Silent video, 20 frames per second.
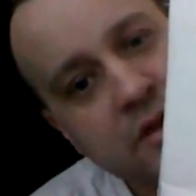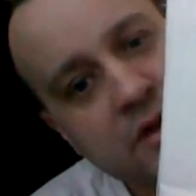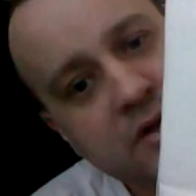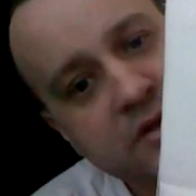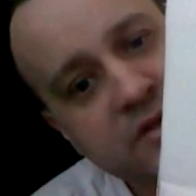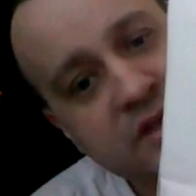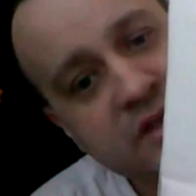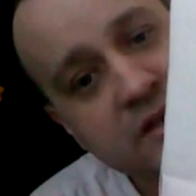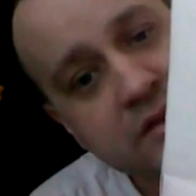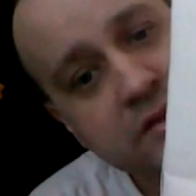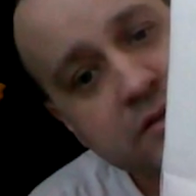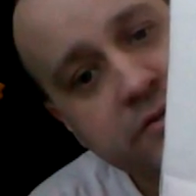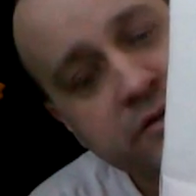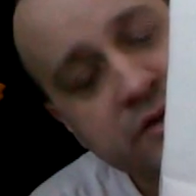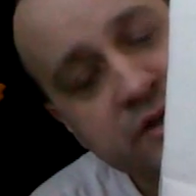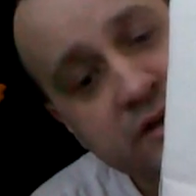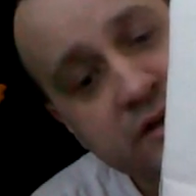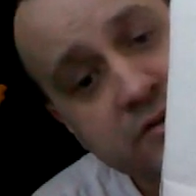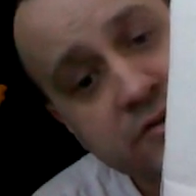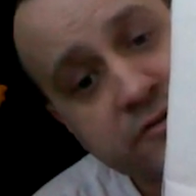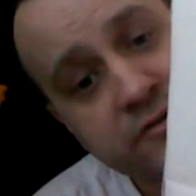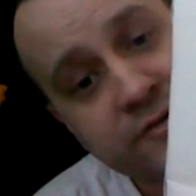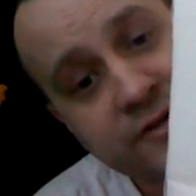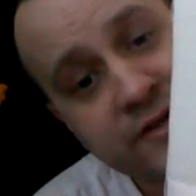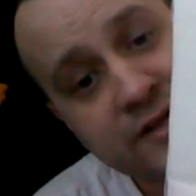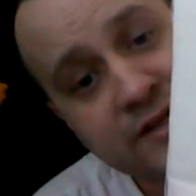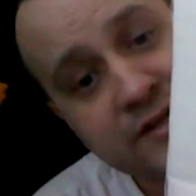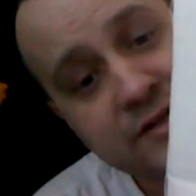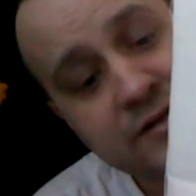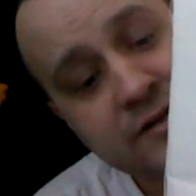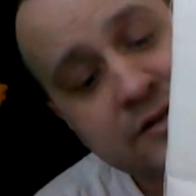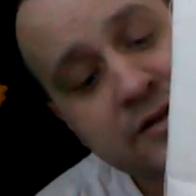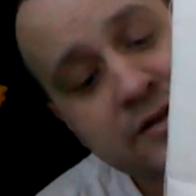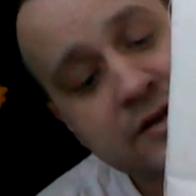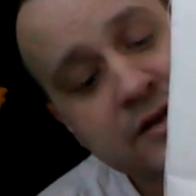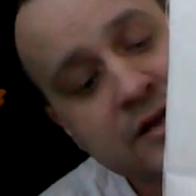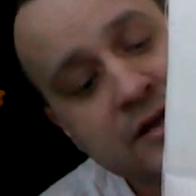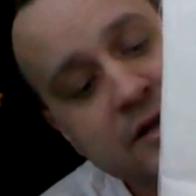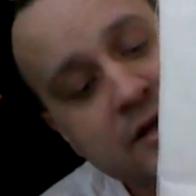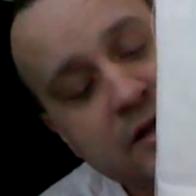I think it's turning out great.
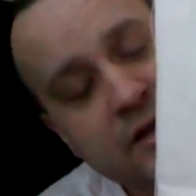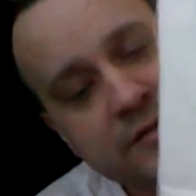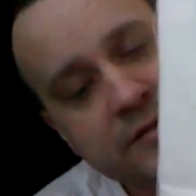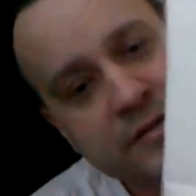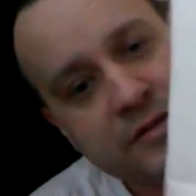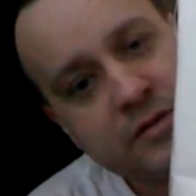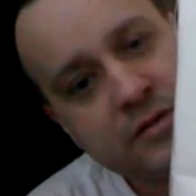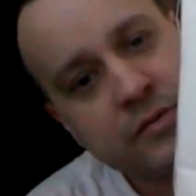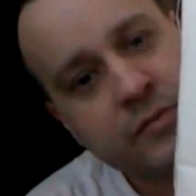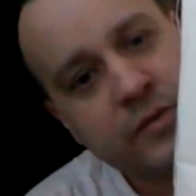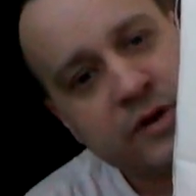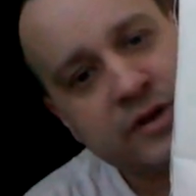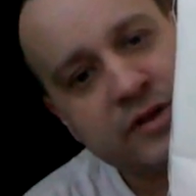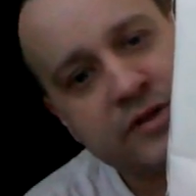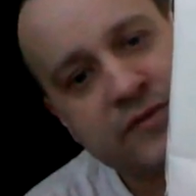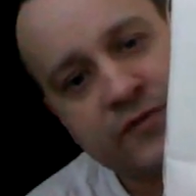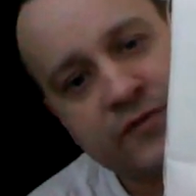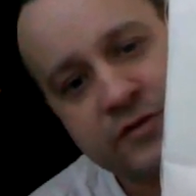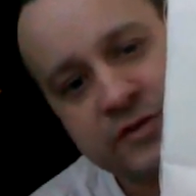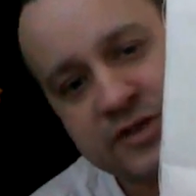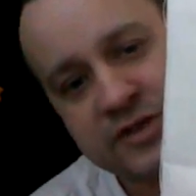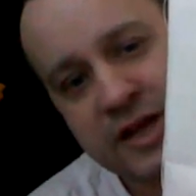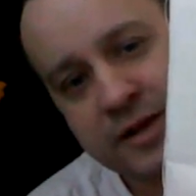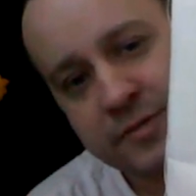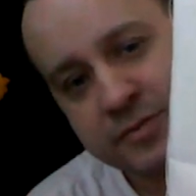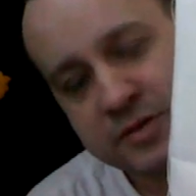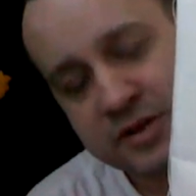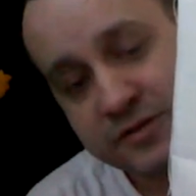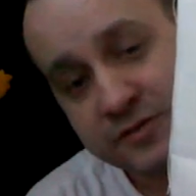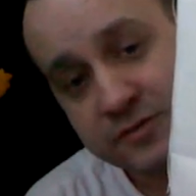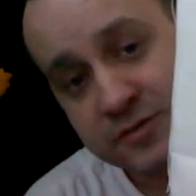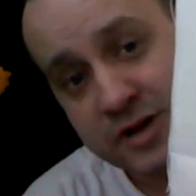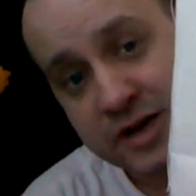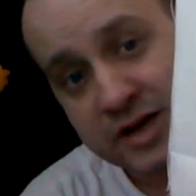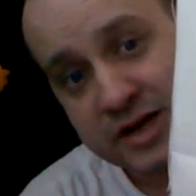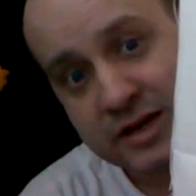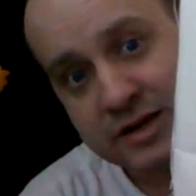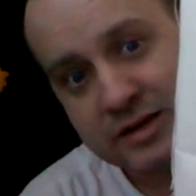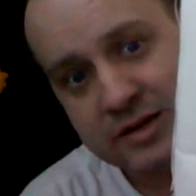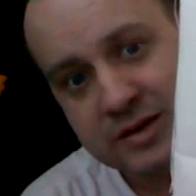This is one of the first times I've
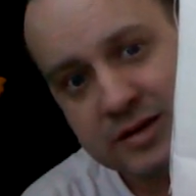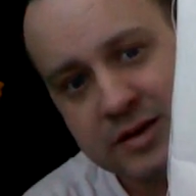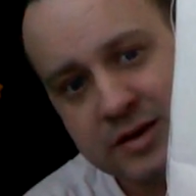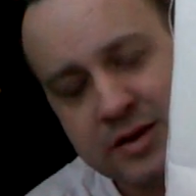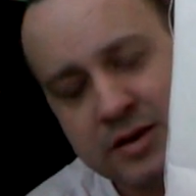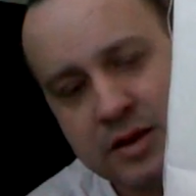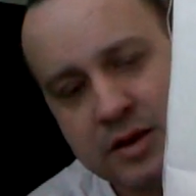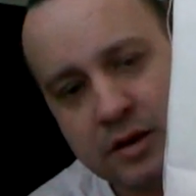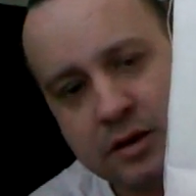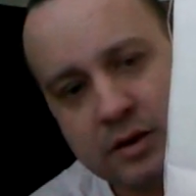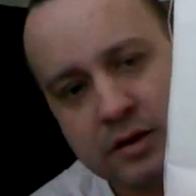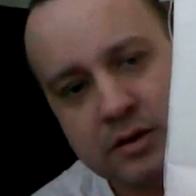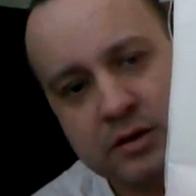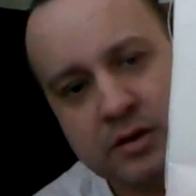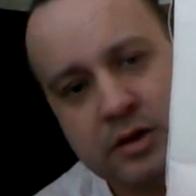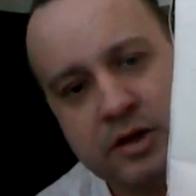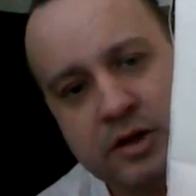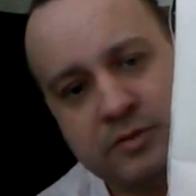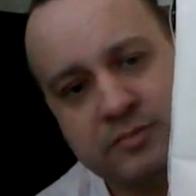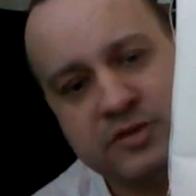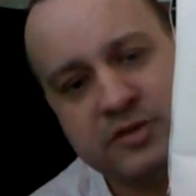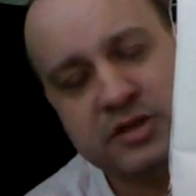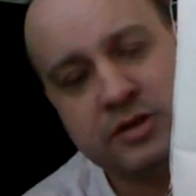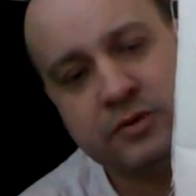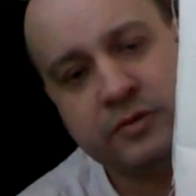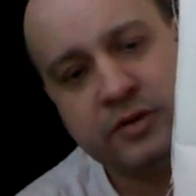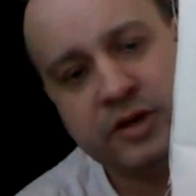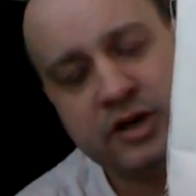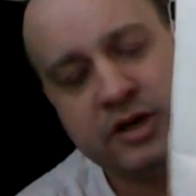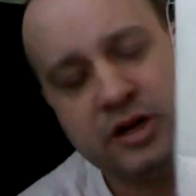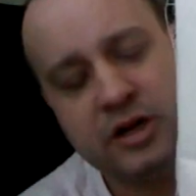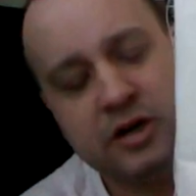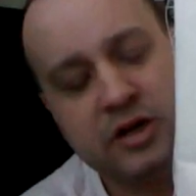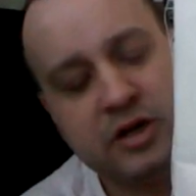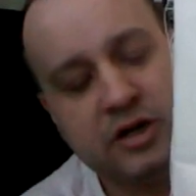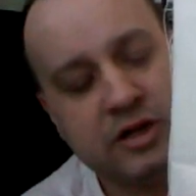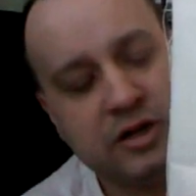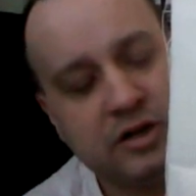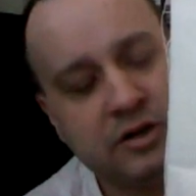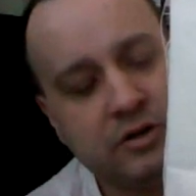tried sewing
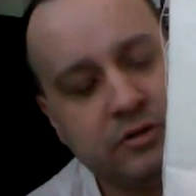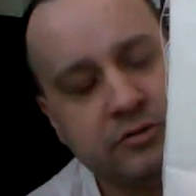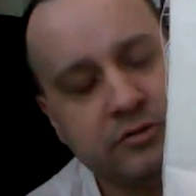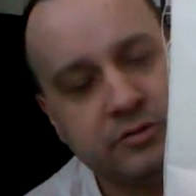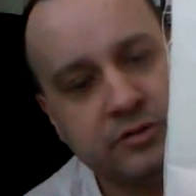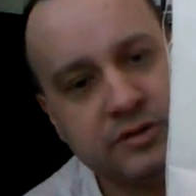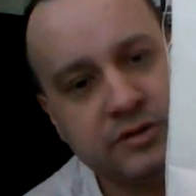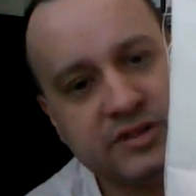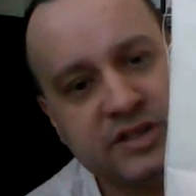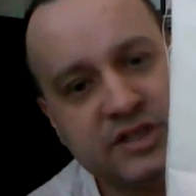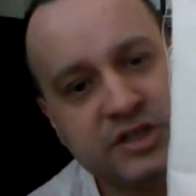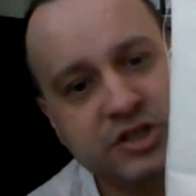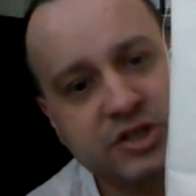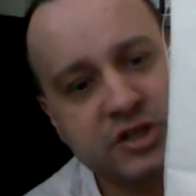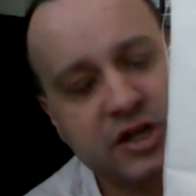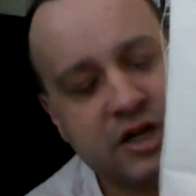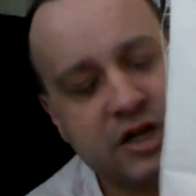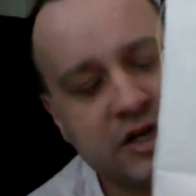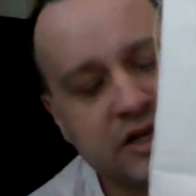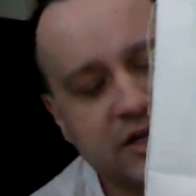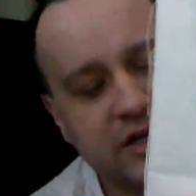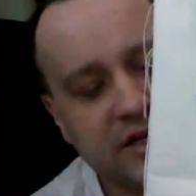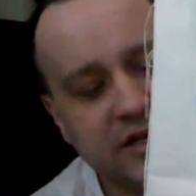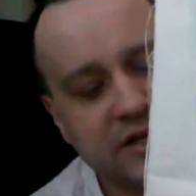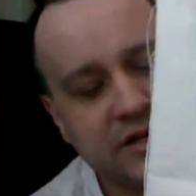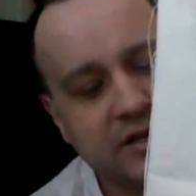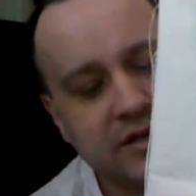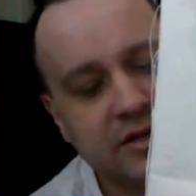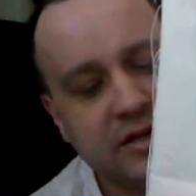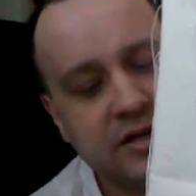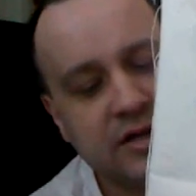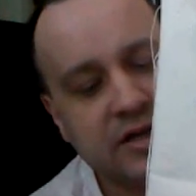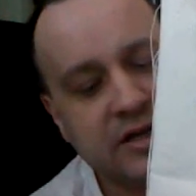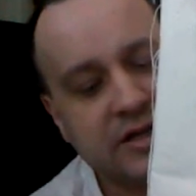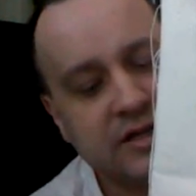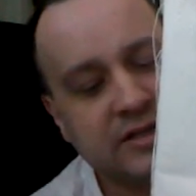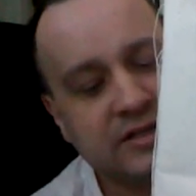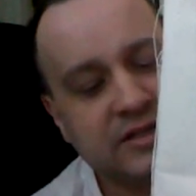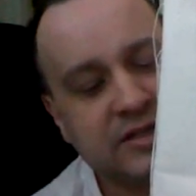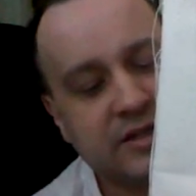on, or stitching on,
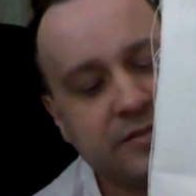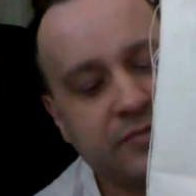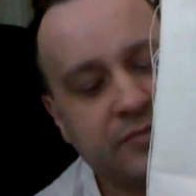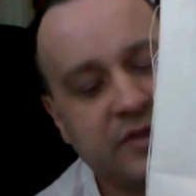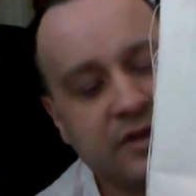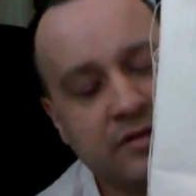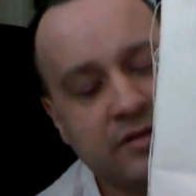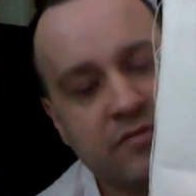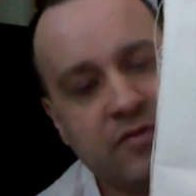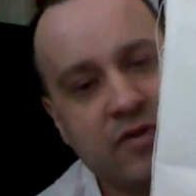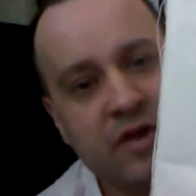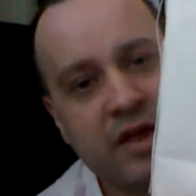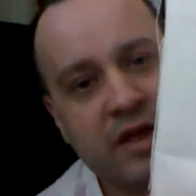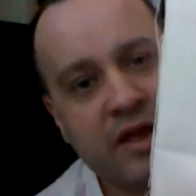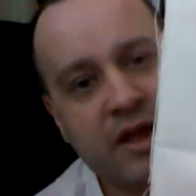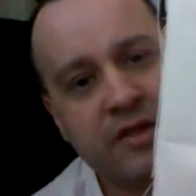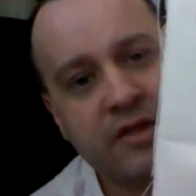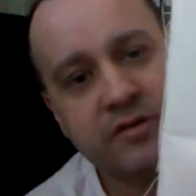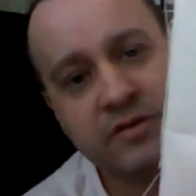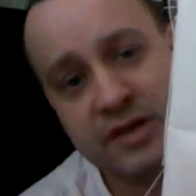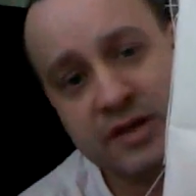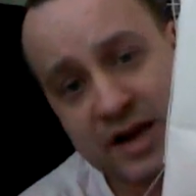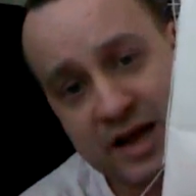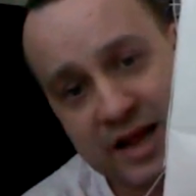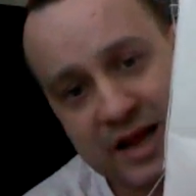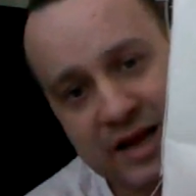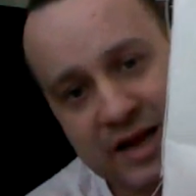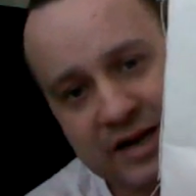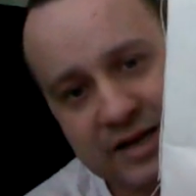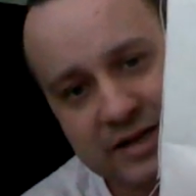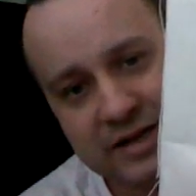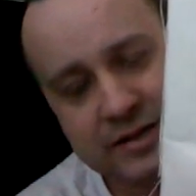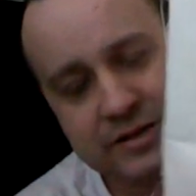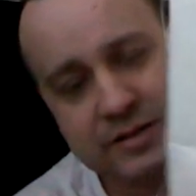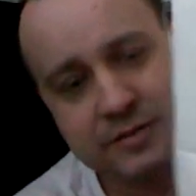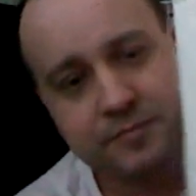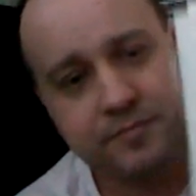something other than Aida.